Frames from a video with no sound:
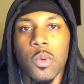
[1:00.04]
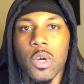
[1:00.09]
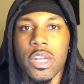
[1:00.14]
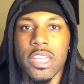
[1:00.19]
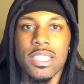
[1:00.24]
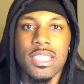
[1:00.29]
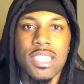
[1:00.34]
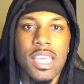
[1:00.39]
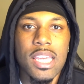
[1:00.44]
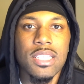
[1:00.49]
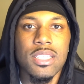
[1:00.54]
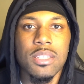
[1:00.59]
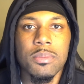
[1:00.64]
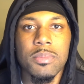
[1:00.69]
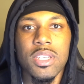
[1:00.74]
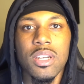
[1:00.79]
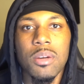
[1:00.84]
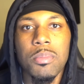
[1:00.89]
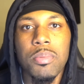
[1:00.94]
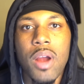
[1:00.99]
what it takes to
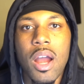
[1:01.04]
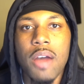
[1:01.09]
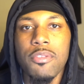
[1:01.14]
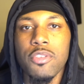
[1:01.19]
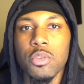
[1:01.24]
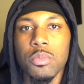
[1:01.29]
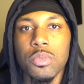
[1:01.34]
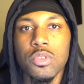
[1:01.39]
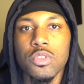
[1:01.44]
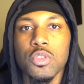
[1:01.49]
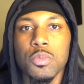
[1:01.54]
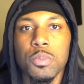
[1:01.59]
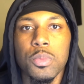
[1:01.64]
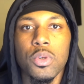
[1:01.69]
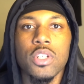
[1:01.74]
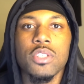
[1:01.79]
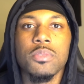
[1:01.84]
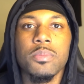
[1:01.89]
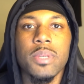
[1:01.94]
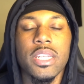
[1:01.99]
be a profitable
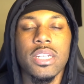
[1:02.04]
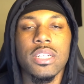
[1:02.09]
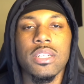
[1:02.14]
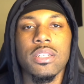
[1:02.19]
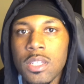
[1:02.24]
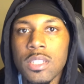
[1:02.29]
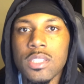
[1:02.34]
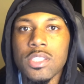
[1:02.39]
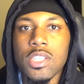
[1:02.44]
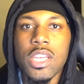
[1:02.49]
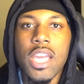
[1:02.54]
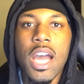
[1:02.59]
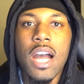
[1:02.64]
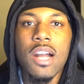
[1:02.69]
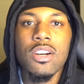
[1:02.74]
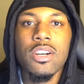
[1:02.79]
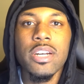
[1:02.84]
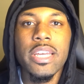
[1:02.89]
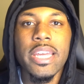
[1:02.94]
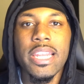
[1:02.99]
sports bettor. So
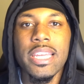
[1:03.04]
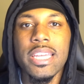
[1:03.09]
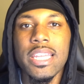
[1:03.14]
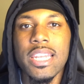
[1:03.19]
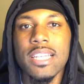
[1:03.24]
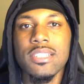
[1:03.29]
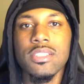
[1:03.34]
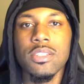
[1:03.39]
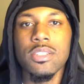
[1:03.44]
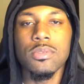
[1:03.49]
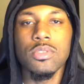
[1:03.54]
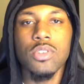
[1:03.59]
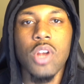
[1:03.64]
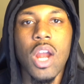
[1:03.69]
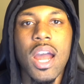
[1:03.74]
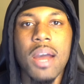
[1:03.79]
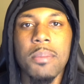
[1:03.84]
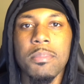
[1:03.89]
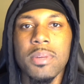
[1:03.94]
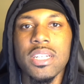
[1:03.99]
y'all go ahead and hit that
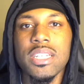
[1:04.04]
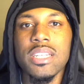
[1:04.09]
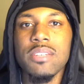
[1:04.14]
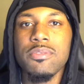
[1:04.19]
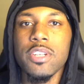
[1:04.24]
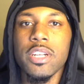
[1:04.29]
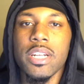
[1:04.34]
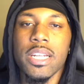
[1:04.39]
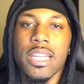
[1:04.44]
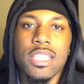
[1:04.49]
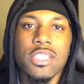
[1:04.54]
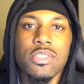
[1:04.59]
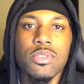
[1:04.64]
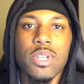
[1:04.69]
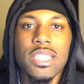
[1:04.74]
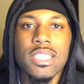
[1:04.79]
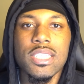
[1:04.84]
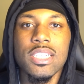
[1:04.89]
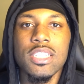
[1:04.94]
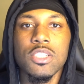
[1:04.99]
subscribe button if you're
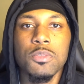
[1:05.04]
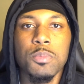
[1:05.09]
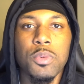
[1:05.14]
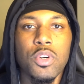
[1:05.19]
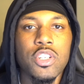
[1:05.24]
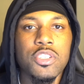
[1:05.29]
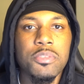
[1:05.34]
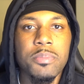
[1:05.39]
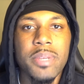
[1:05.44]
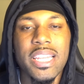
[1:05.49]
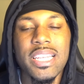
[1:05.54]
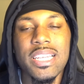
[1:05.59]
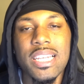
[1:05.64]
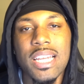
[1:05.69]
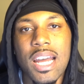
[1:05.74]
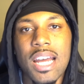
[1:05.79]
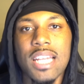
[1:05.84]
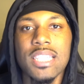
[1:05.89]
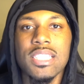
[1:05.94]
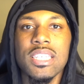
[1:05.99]
interested in sports betting
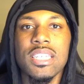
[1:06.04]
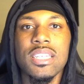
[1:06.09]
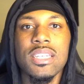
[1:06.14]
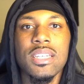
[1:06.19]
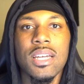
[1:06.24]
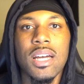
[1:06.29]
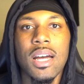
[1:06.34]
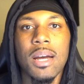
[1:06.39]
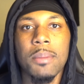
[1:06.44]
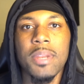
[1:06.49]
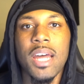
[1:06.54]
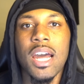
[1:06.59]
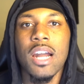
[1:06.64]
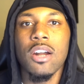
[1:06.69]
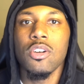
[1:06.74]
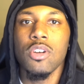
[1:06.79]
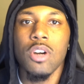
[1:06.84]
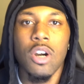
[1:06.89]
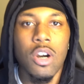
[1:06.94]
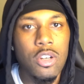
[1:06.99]
content. I'm not
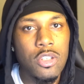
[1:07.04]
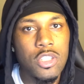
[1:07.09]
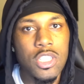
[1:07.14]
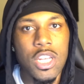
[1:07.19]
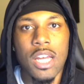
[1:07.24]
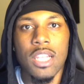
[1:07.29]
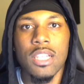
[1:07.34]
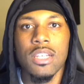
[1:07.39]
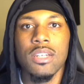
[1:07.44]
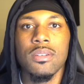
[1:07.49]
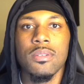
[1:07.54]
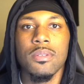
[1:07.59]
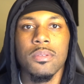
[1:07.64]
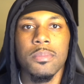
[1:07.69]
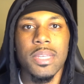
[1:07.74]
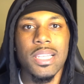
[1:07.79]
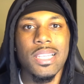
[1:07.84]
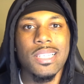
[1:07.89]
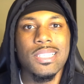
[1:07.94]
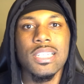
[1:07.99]
gonna hold y'all up,
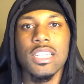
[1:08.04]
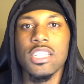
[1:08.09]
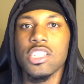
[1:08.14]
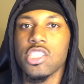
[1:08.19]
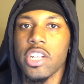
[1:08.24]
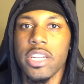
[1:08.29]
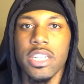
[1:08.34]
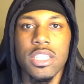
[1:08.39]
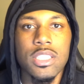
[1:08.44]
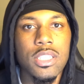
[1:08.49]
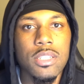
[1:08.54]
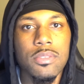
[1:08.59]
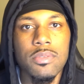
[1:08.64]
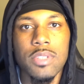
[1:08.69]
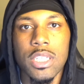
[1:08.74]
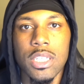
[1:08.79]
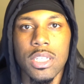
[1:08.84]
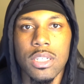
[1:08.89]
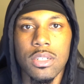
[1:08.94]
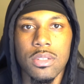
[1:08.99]
man. Let's get straight into the
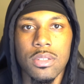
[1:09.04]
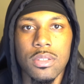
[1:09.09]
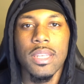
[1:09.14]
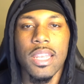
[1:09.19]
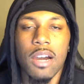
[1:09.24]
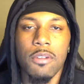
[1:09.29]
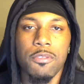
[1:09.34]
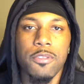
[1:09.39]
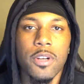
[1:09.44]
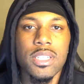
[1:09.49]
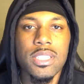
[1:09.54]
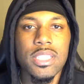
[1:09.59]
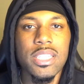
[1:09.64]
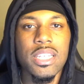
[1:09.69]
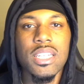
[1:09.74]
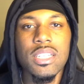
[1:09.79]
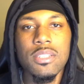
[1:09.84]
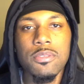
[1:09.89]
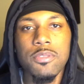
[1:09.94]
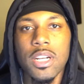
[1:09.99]
video. Now, first
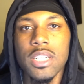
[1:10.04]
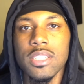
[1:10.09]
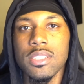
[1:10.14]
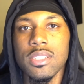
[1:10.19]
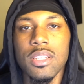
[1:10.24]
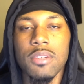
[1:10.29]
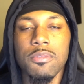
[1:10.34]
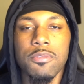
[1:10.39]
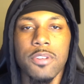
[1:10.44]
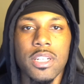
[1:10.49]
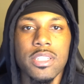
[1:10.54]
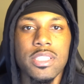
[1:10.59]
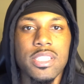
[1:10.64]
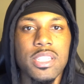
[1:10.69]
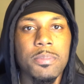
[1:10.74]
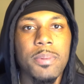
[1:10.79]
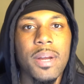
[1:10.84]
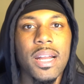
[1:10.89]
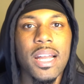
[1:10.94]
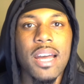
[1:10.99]
things first, the first
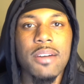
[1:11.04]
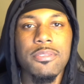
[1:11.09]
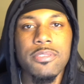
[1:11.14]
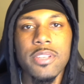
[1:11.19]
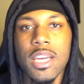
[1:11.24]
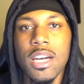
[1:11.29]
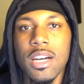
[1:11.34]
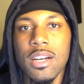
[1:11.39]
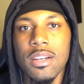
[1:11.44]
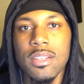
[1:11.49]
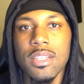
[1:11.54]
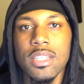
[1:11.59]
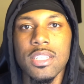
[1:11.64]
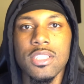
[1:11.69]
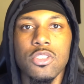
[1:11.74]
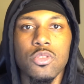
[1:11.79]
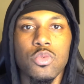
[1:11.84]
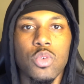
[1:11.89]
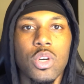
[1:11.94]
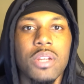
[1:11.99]
tip I got for y'all is
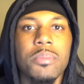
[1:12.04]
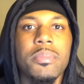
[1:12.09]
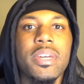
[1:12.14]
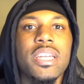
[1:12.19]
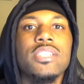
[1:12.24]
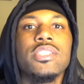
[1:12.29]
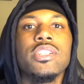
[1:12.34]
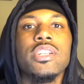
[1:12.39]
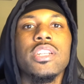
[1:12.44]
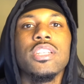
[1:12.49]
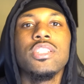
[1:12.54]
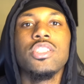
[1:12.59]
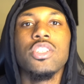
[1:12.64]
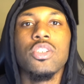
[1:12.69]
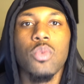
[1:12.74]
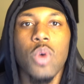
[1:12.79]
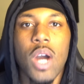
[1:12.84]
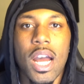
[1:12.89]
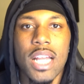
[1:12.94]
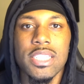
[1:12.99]
you wanna make sure that
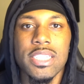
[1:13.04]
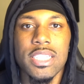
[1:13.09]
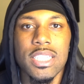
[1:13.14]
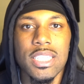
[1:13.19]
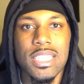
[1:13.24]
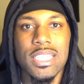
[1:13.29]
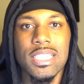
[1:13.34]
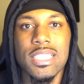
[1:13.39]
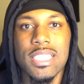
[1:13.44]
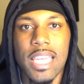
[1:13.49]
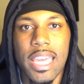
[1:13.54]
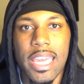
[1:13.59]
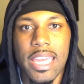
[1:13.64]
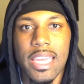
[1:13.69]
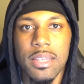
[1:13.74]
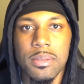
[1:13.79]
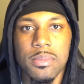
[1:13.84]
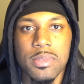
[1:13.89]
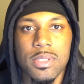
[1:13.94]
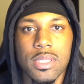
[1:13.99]
you're watching these
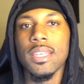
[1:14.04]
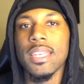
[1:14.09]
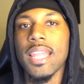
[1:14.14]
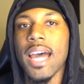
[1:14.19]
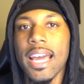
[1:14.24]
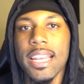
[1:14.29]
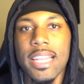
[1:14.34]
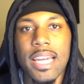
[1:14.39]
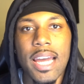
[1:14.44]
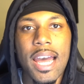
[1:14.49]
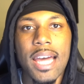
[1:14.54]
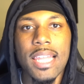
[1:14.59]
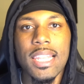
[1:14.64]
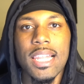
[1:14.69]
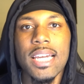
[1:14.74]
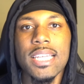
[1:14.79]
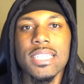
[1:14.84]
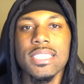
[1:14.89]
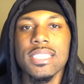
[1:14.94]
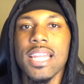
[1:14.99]
games. Not the
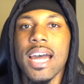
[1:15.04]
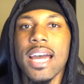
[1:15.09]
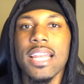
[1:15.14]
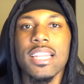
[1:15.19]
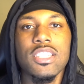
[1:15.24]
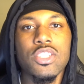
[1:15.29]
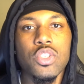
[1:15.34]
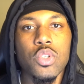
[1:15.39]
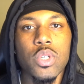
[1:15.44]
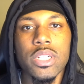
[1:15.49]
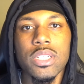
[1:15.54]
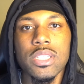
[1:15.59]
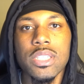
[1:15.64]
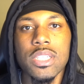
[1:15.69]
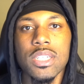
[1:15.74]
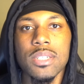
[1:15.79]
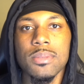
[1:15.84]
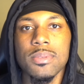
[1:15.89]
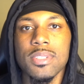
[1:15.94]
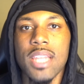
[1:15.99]
highlights, not the Twitter
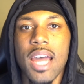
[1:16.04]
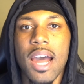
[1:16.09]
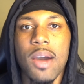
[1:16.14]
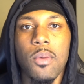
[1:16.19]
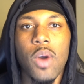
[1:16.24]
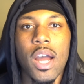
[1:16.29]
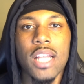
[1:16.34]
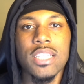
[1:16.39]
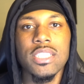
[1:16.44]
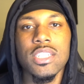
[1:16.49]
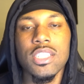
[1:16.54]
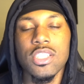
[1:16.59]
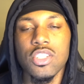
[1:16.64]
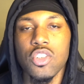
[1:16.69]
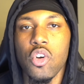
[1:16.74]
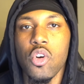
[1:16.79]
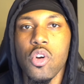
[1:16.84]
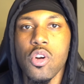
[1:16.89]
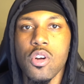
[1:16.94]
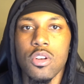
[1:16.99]
slips, not watching the
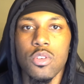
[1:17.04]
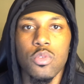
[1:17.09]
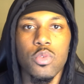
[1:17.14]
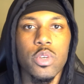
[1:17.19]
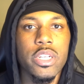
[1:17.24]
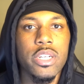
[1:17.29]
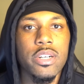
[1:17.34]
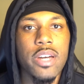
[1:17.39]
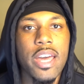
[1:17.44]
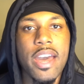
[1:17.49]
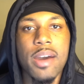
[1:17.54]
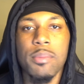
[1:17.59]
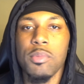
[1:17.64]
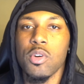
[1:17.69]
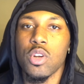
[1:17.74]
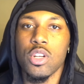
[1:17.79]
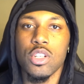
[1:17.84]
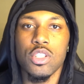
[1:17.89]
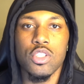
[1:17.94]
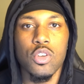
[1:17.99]
score on the Real app
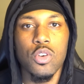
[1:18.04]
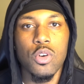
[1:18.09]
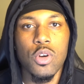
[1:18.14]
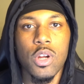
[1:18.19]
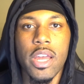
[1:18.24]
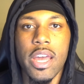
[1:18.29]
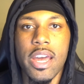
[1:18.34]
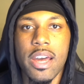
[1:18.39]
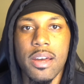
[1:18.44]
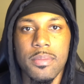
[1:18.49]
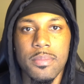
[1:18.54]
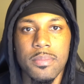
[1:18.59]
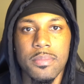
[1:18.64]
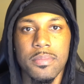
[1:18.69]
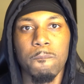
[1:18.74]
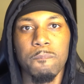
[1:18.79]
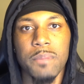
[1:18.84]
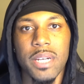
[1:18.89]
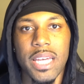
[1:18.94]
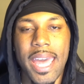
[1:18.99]
or the Score app,
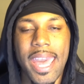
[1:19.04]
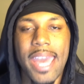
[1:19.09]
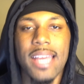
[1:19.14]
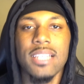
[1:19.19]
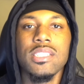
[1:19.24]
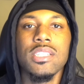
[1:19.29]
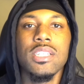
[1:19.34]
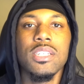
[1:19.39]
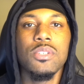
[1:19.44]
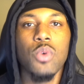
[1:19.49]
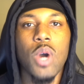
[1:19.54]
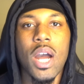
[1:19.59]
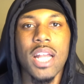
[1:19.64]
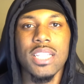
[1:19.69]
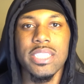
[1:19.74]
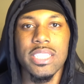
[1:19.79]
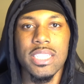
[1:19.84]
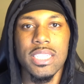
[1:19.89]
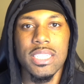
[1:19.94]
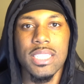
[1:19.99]
but actually
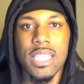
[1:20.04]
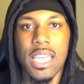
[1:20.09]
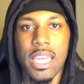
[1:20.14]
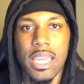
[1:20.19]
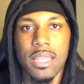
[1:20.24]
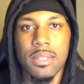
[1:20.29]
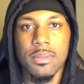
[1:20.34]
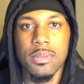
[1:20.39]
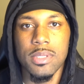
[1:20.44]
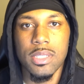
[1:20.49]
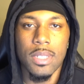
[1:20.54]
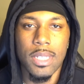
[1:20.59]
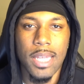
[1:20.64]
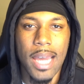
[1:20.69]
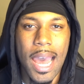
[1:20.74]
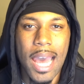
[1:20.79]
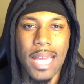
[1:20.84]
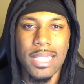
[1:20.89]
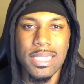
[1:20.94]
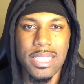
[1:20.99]
watching these games. The
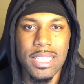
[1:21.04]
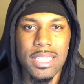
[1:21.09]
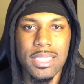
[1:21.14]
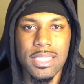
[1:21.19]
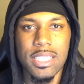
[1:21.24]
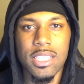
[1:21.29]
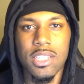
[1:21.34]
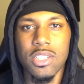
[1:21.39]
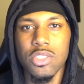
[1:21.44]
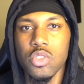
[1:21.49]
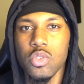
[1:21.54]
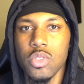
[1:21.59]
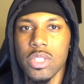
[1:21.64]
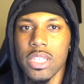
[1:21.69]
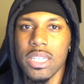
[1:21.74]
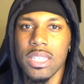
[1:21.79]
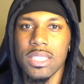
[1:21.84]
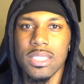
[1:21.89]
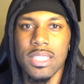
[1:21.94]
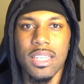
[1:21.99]
eye test tells you
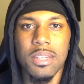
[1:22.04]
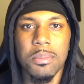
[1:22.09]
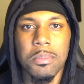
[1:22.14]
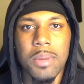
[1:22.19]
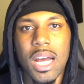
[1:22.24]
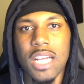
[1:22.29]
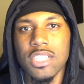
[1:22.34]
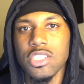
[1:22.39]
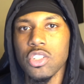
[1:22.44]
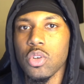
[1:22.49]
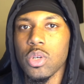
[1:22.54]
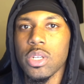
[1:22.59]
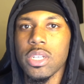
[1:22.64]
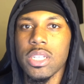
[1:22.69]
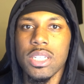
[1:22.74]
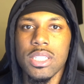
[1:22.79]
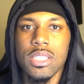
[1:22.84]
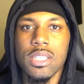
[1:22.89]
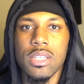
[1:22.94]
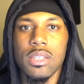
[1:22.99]
things that the box score
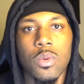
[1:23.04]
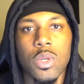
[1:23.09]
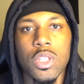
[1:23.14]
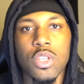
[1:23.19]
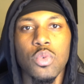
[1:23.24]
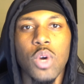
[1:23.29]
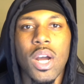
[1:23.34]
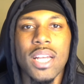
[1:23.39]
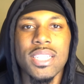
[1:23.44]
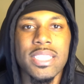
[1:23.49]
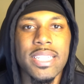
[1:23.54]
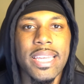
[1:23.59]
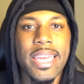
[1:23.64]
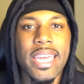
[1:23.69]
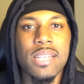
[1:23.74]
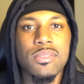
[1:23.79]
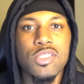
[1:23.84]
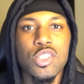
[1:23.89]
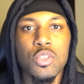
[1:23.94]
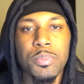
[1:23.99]
doesn't. When you watch the
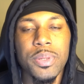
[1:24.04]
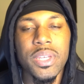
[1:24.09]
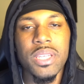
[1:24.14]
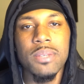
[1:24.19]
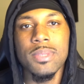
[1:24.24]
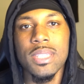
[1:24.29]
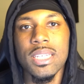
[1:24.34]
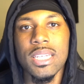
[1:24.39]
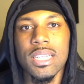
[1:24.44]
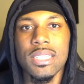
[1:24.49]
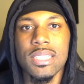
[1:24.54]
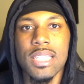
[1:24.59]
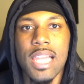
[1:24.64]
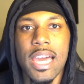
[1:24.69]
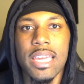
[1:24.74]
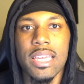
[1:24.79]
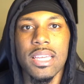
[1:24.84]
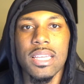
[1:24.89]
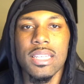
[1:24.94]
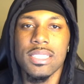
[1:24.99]
games, you peep things
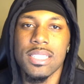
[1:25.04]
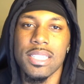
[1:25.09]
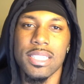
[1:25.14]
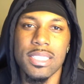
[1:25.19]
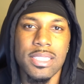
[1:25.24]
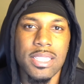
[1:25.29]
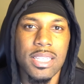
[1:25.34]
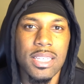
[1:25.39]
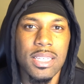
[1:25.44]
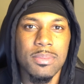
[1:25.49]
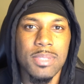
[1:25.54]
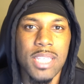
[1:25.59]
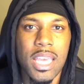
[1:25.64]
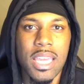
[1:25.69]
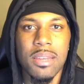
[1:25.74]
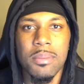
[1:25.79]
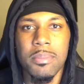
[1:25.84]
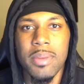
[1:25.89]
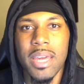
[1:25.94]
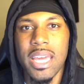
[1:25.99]
like, is this team
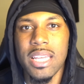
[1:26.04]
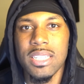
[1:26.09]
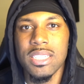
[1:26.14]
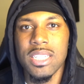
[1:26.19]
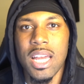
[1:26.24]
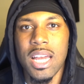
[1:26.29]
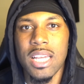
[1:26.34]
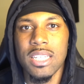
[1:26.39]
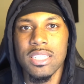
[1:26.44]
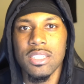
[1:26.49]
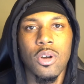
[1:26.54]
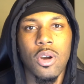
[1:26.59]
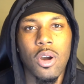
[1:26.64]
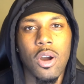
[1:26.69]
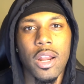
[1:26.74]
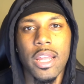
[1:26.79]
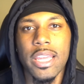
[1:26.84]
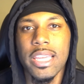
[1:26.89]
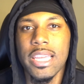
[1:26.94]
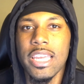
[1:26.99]
taking bad shots?
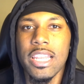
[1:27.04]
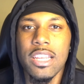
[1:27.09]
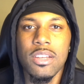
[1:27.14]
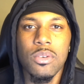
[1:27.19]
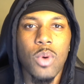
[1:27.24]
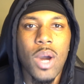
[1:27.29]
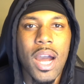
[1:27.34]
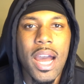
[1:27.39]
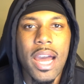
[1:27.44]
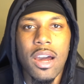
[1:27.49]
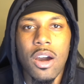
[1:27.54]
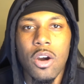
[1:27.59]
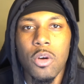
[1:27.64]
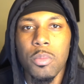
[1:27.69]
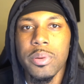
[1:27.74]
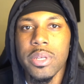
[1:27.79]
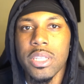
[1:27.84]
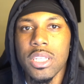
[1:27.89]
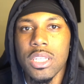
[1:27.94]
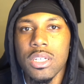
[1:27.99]
Are they getting wide
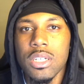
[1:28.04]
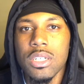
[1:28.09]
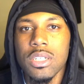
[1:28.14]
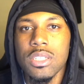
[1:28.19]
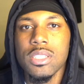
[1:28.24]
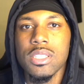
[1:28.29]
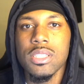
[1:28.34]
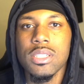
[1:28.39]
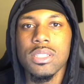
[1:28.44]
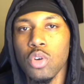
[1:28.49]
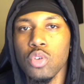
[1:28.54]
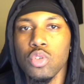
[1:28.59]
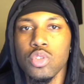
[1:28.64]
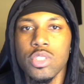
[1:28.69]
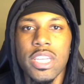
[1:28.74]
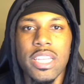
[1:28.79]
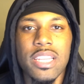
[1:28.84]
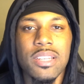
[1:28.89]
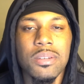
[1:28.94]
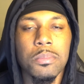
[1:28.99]
open looks? Who's
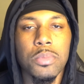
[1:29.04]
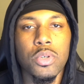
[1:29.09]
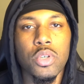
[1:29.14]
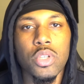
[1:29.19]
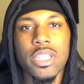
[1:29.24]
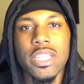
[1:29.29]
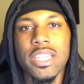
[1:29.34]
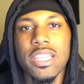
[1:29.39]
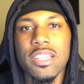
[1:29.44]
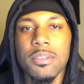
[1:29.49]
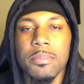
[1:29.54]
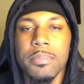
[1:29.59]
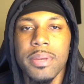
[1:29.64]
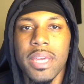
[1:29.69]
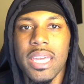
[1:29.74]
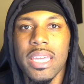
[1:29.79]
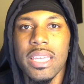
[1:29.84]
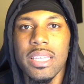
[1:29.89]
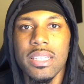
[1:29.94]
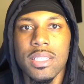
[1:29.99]
getting bullied in the
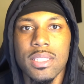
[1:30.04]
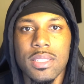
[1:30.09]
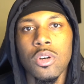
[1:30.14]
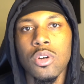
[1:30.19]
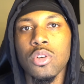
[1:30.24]
paint?